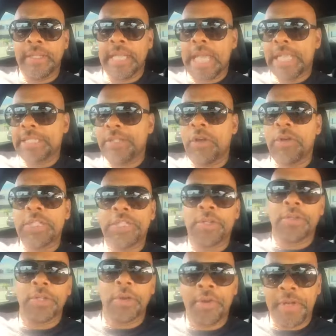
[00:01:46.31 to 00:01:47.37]
as long as you're
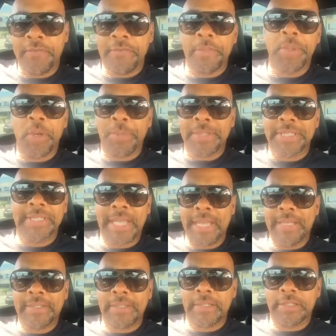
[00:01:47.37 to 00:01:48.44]
learning from your
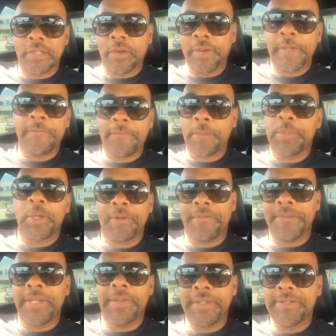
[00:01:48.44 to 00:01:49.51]
mistakes and learning from your
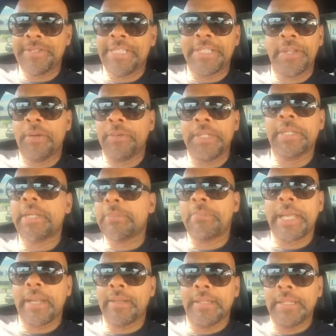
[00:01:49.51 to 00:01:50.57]
failures, then don't look
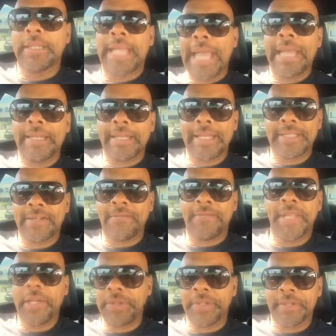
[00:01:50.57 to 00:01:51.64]
at, look at it as a
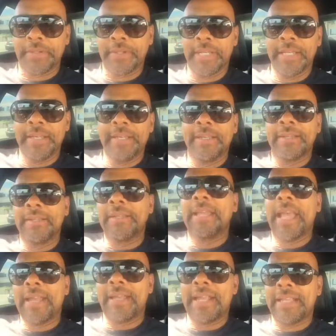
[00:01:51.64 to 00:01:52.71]
failure. Look
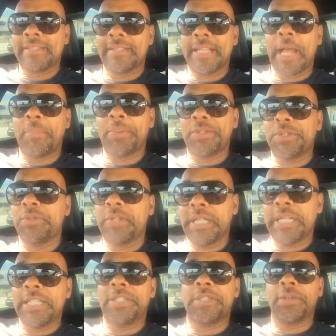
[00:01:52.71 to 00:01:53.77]
at it as an
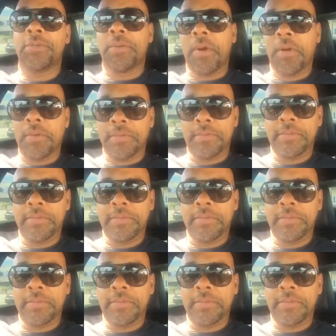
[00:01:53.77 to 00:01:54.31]
opportunity to grow.